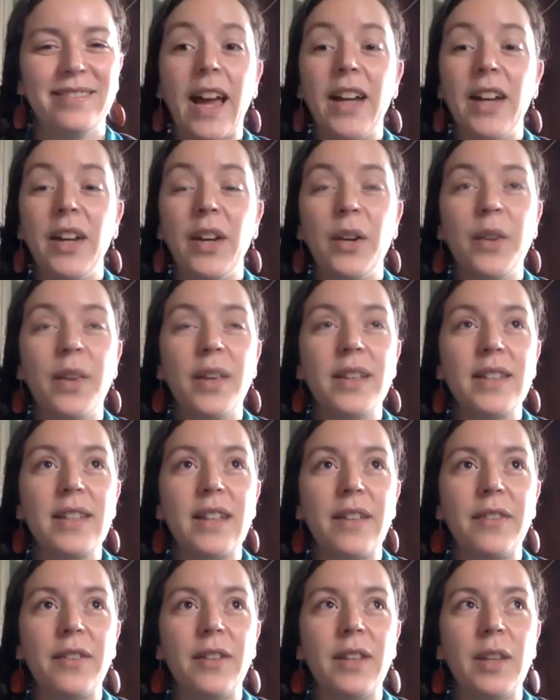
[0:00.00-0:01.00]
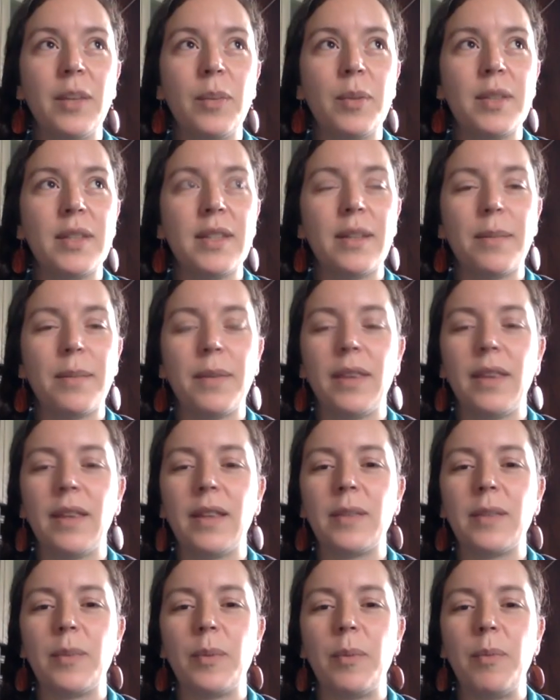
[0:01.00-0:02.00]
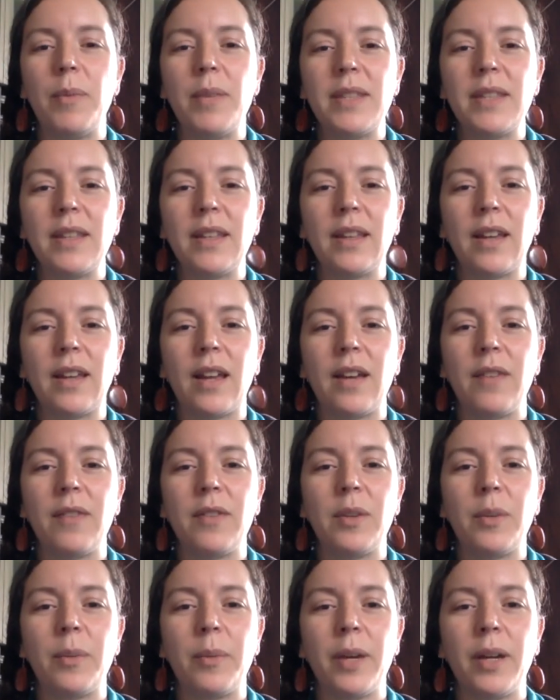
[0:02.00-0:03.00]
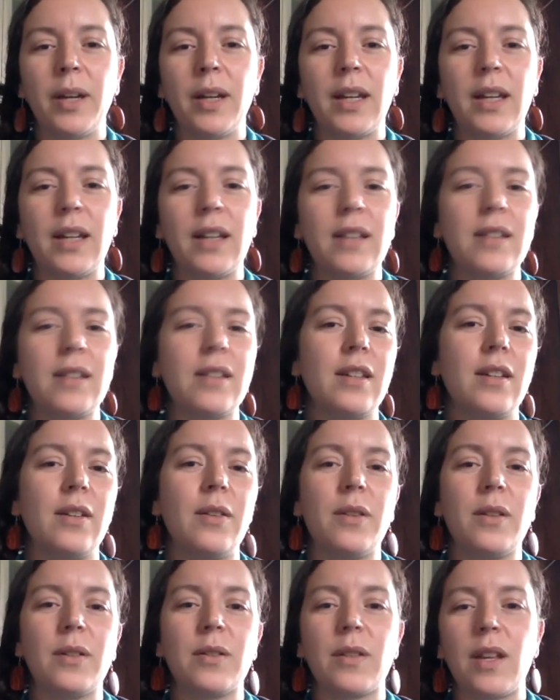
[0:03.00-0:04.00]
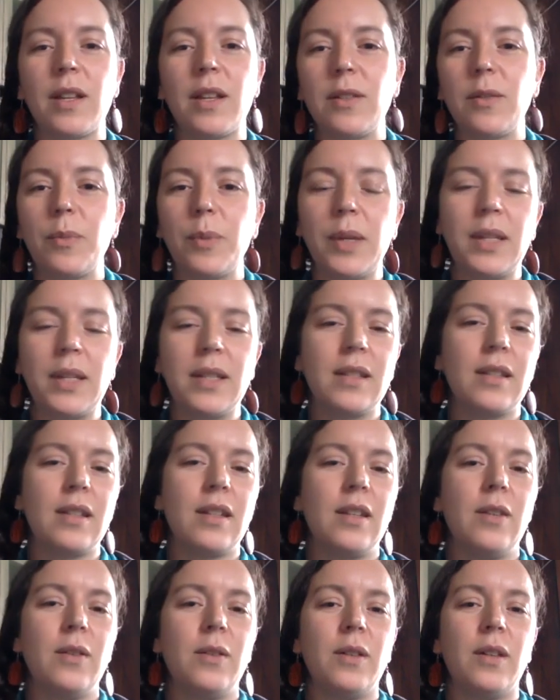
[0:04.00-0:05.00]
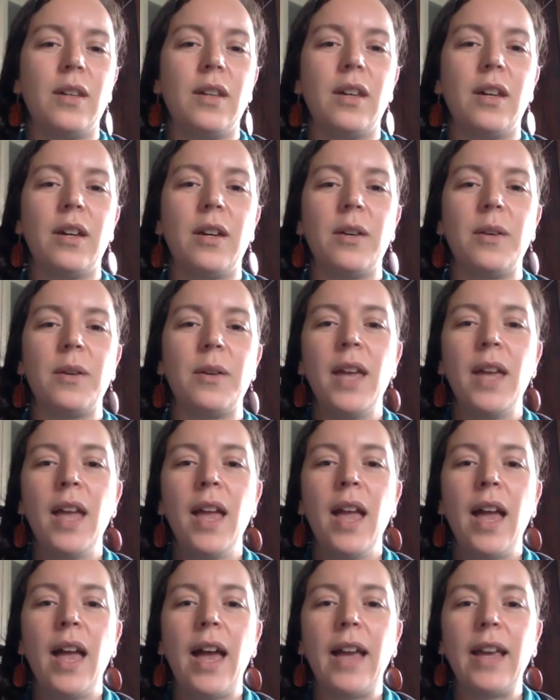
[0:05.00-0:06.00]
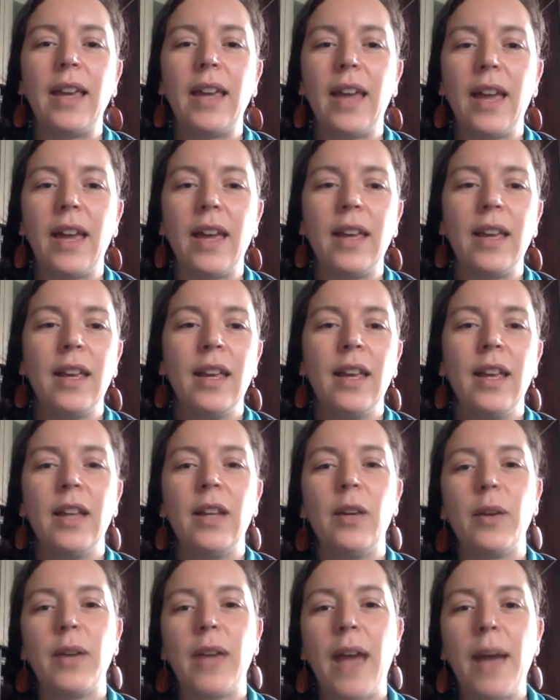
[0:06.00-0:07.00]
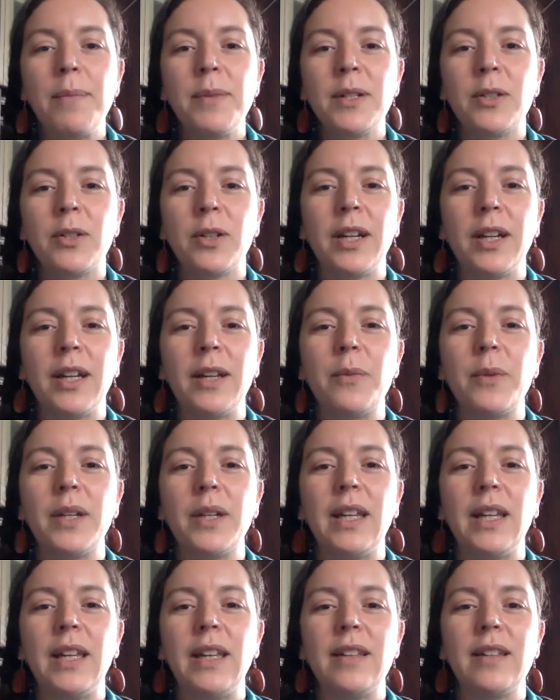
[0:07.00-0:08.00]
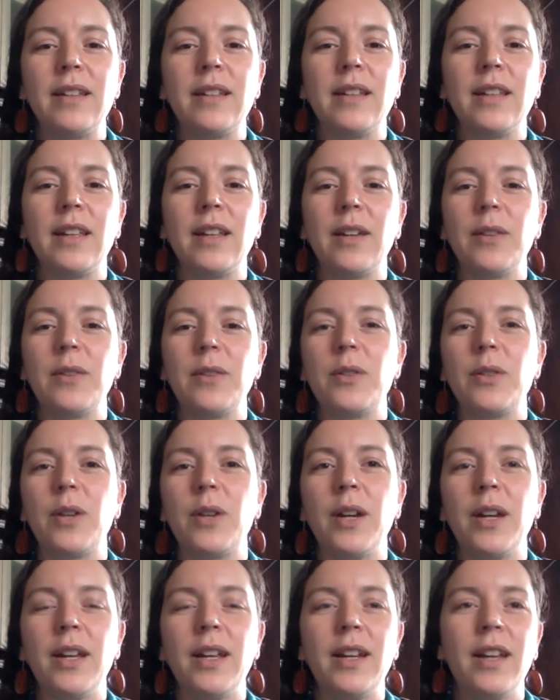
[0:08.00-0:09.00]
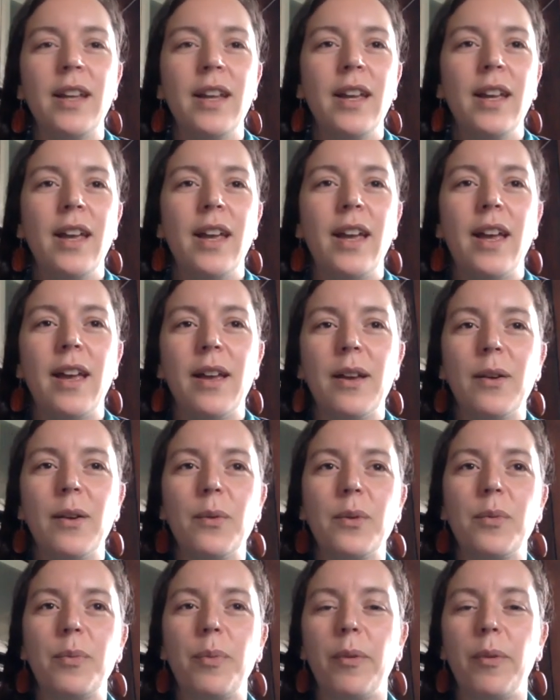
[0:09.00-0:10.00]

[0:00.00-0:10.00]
I know that's definitely been something that's been missing kind of in the market is, there's lots of places that you could go and get, cabinetry. And when he, started with